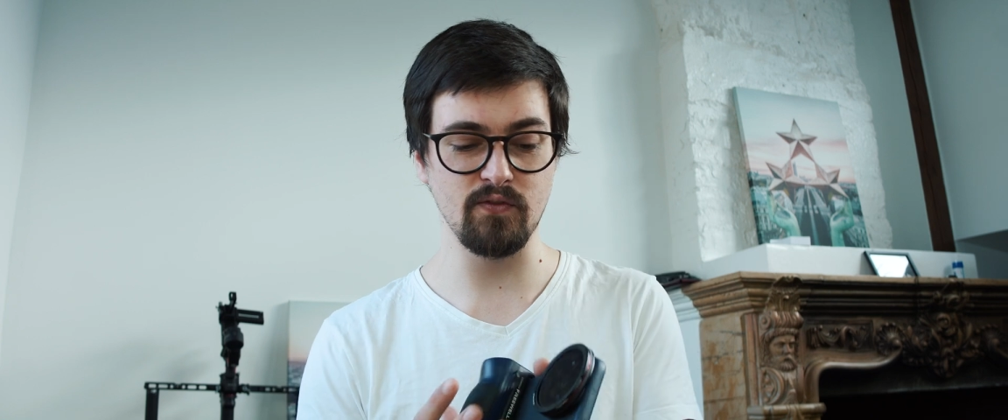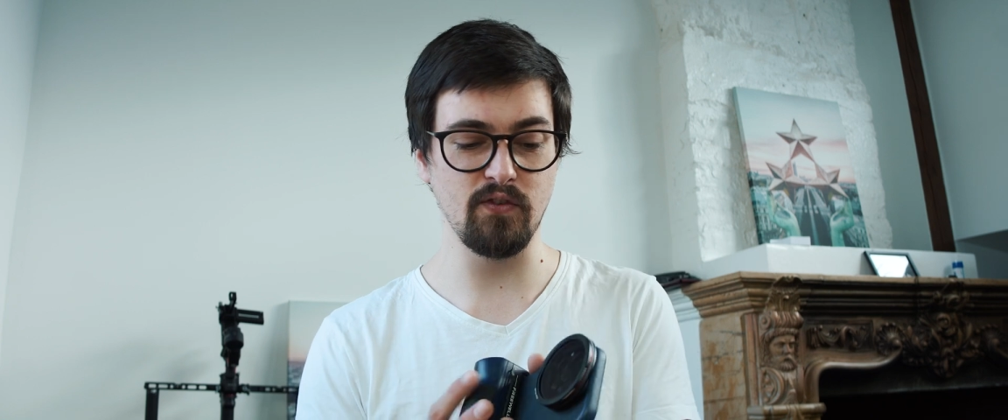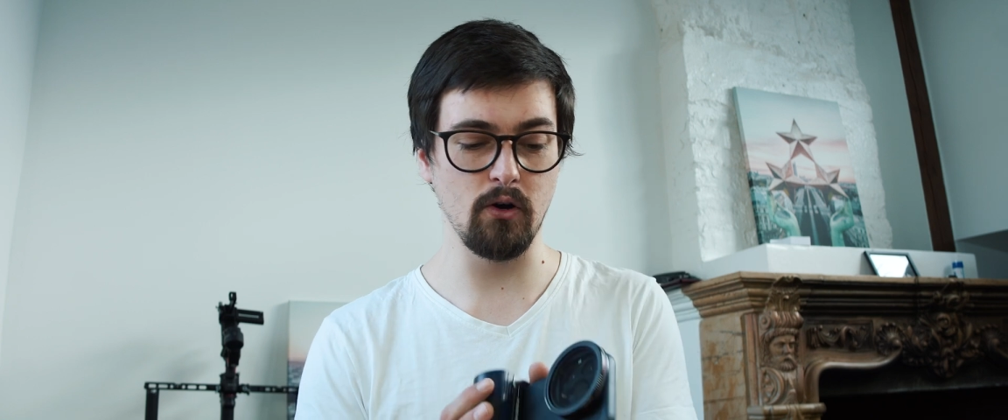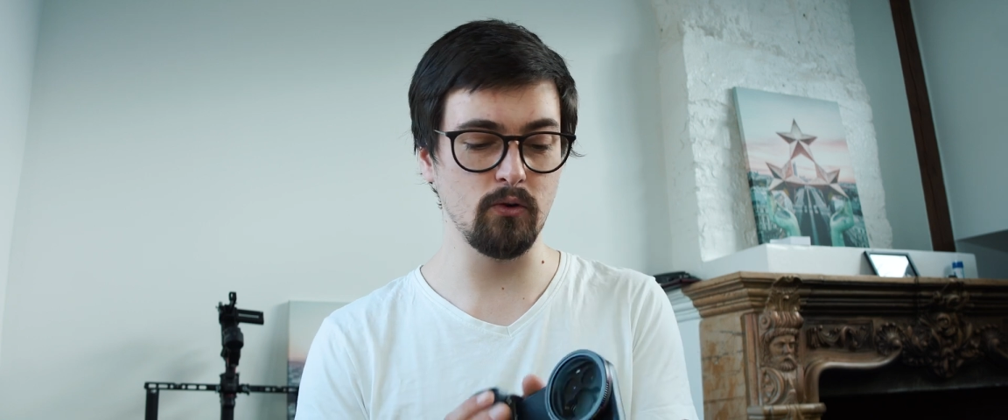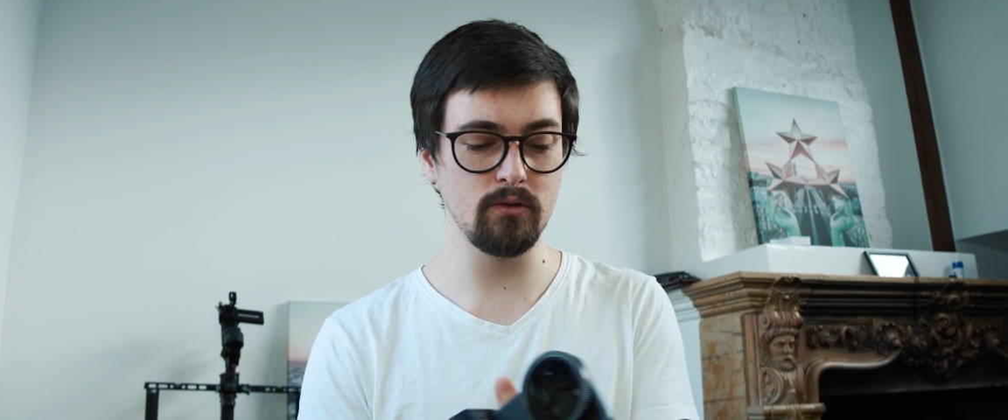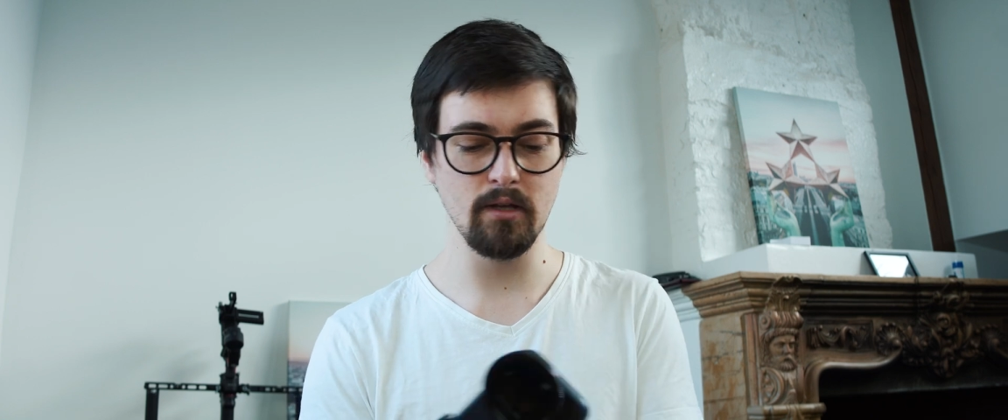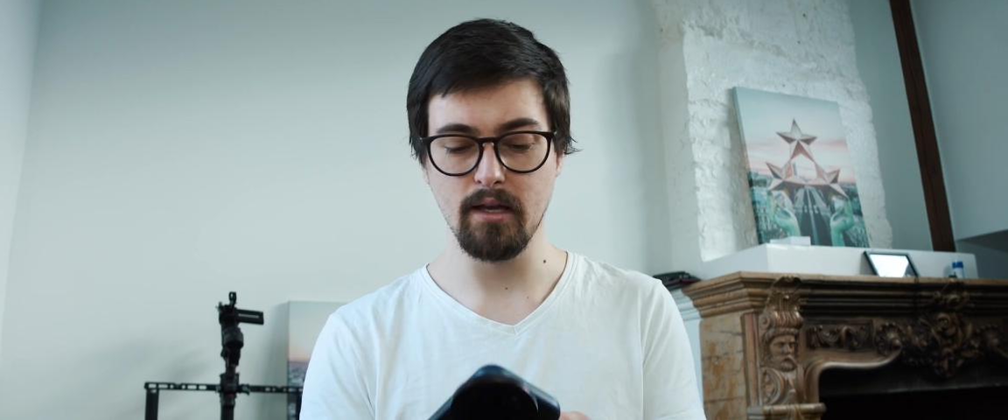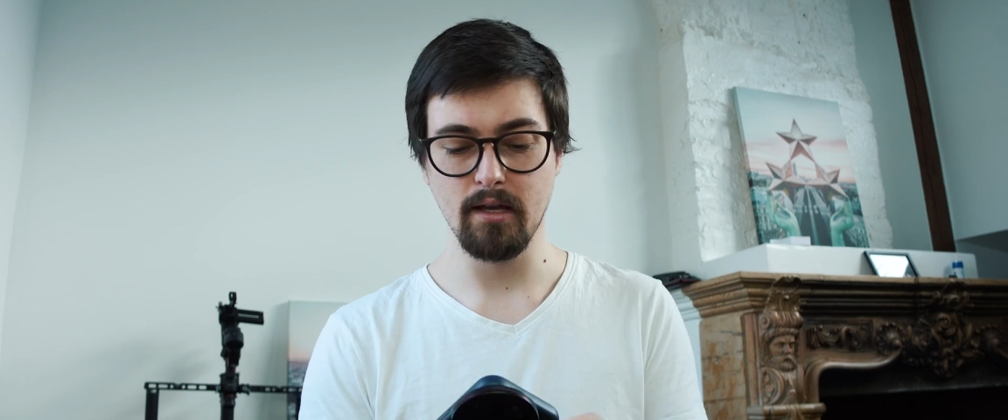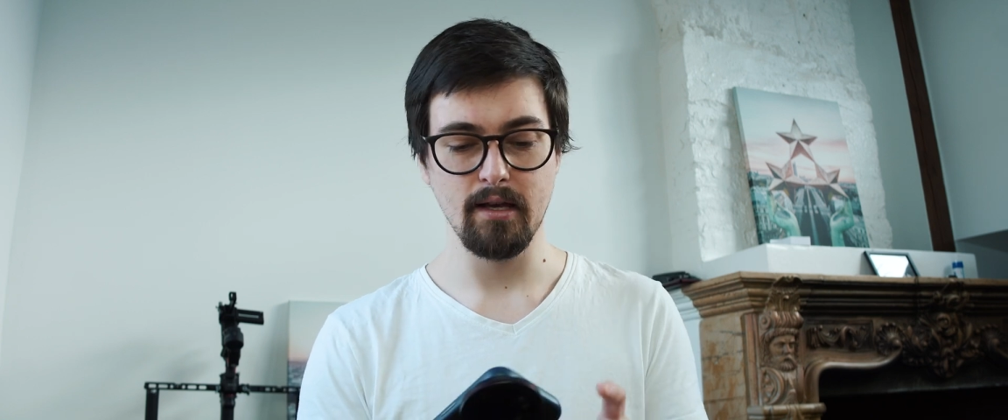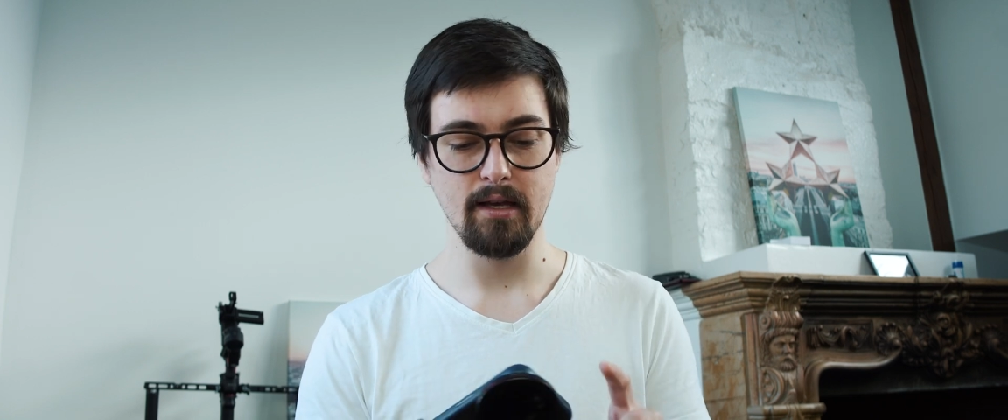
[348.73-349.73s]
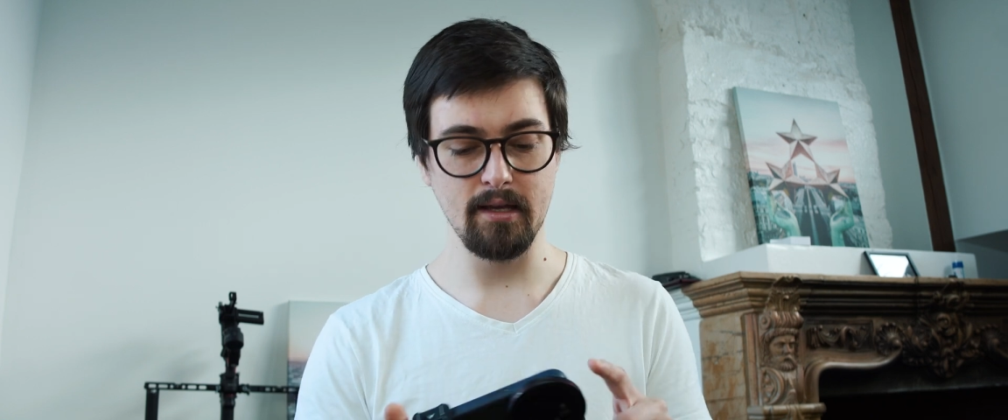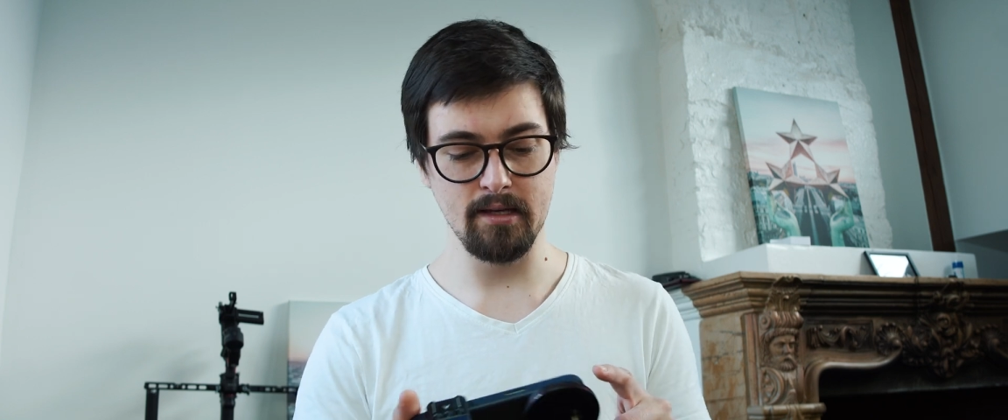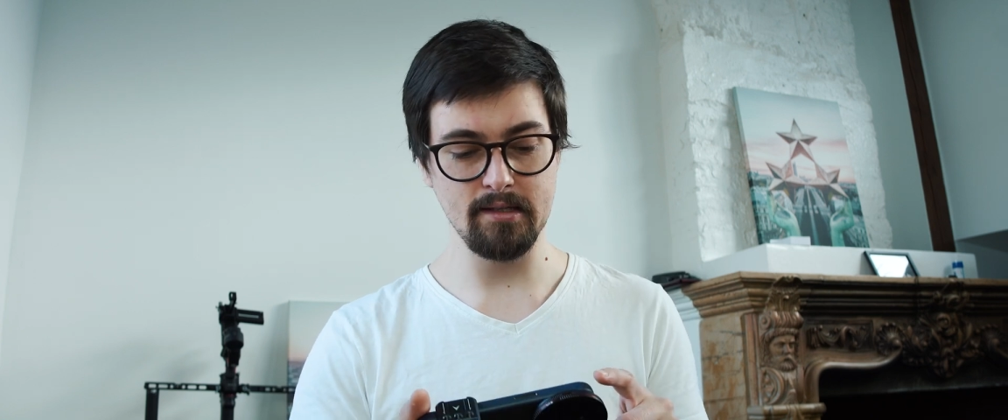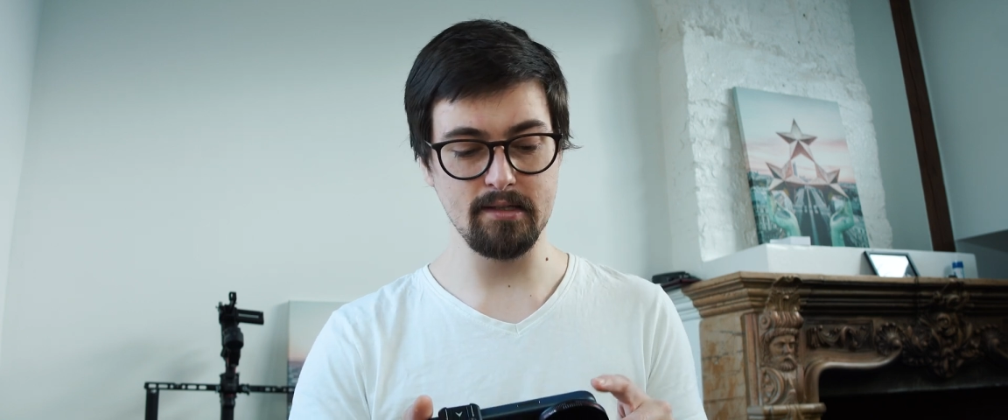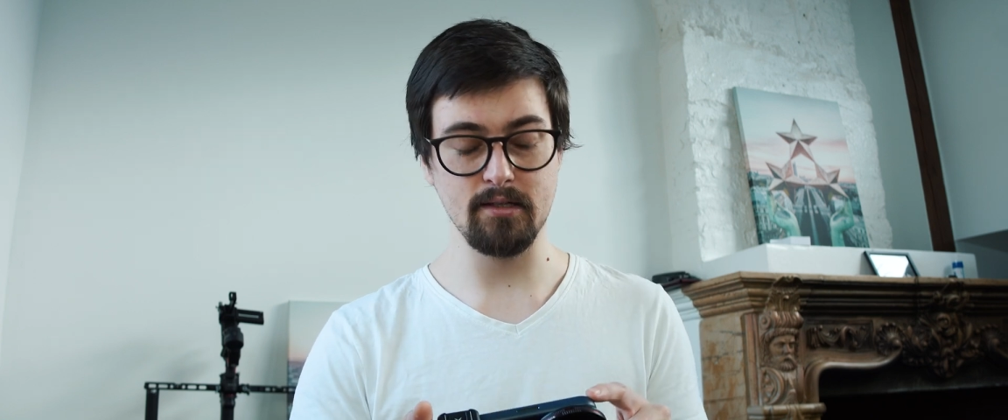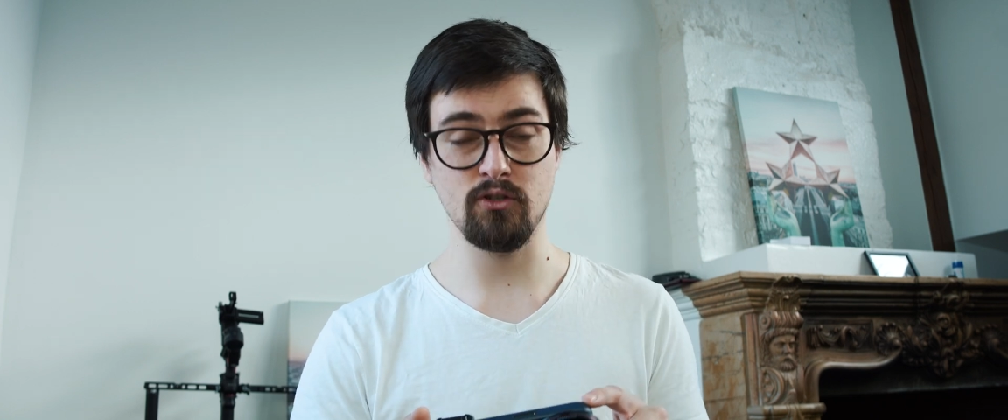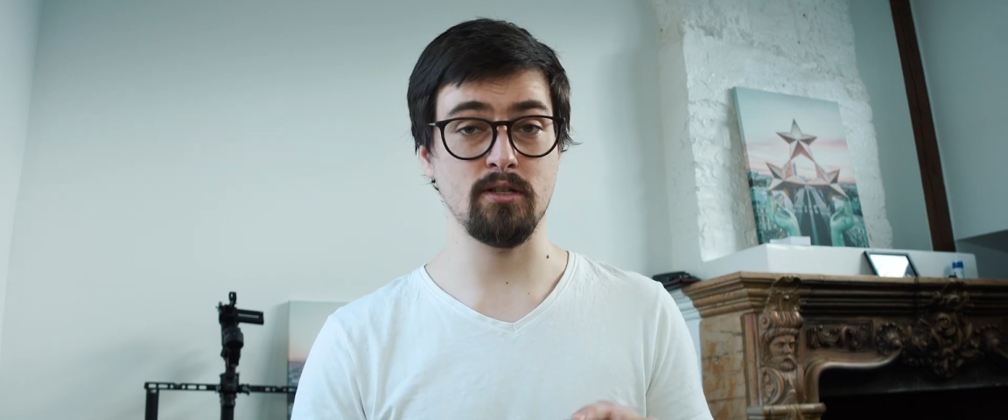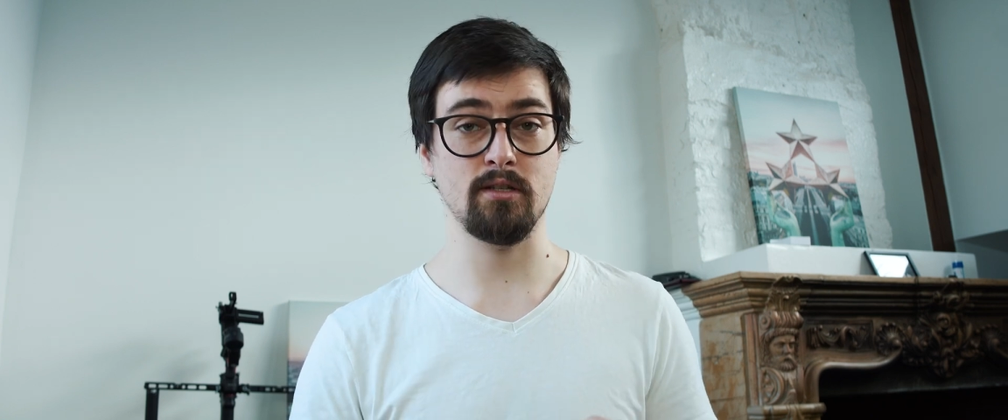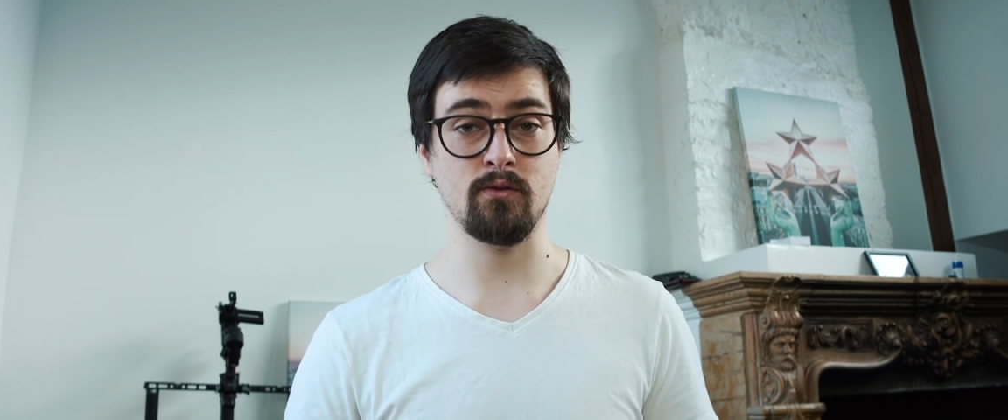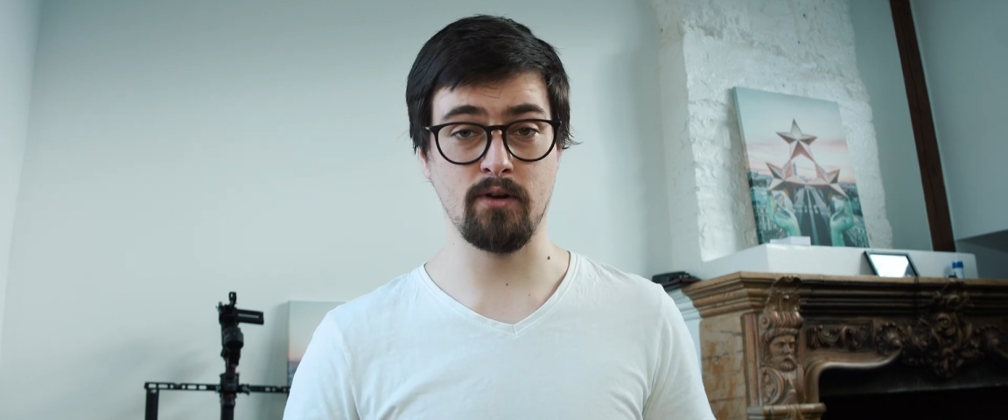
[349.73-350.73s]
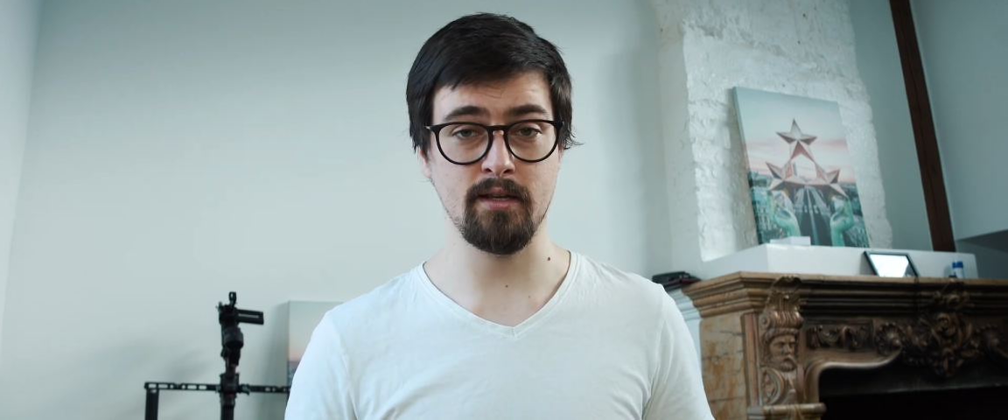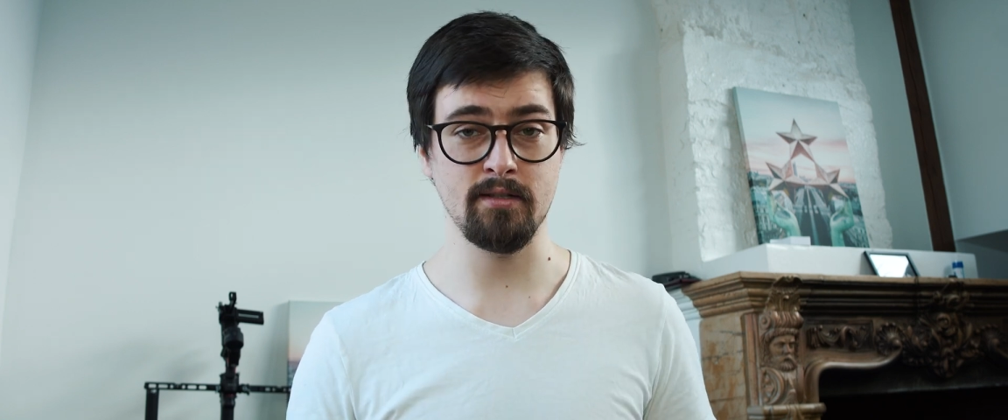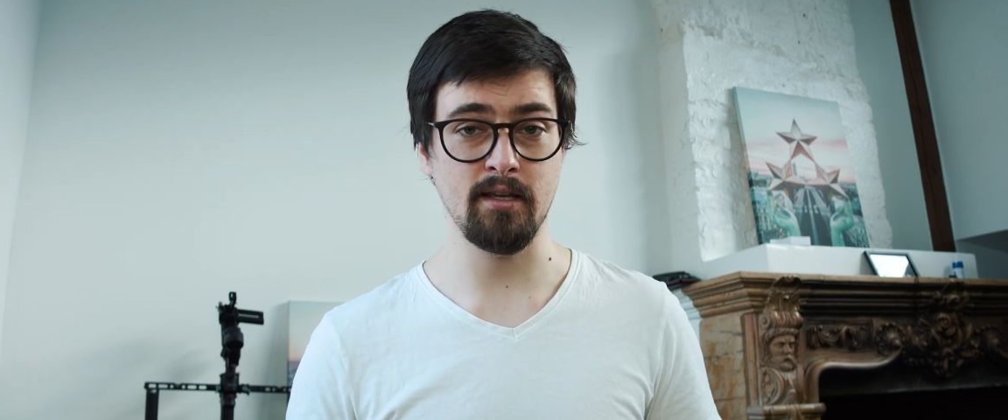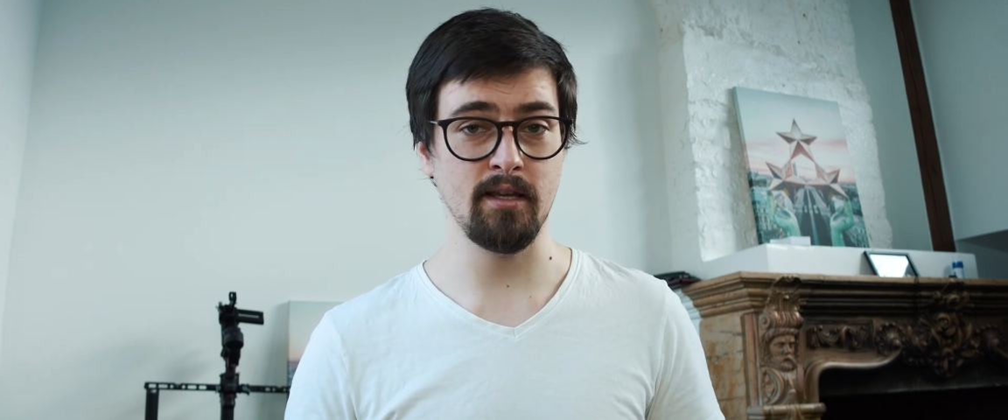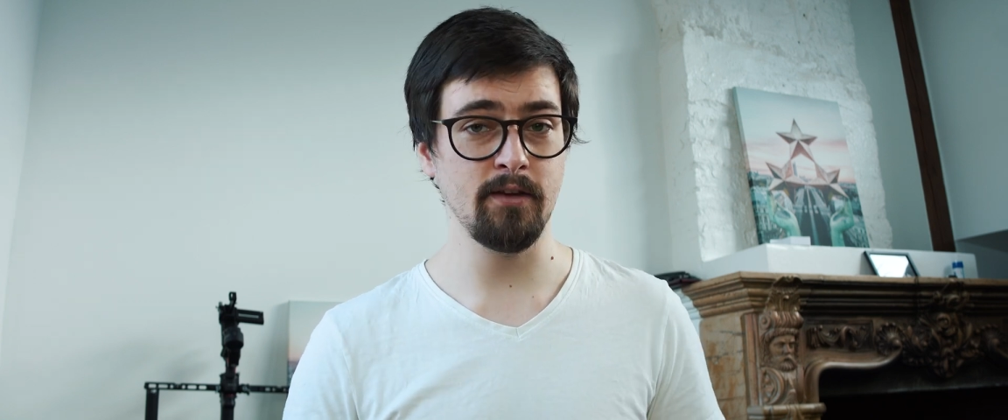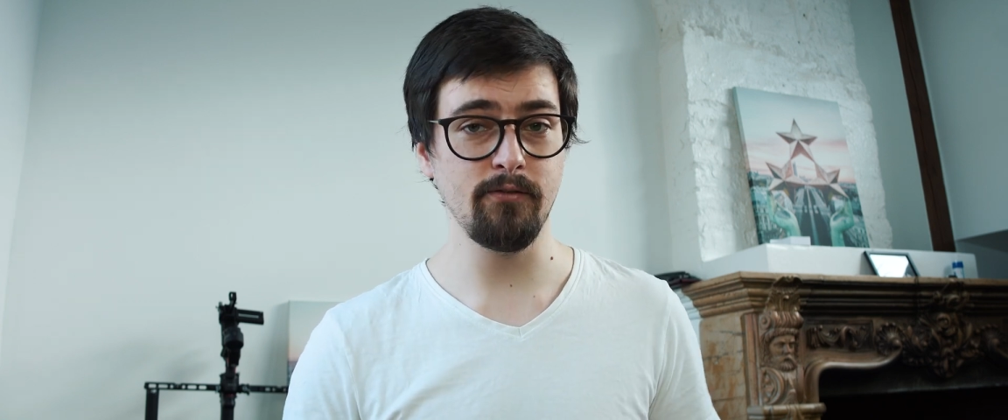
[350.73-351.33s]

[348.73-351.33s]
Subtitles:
phone is just crazy.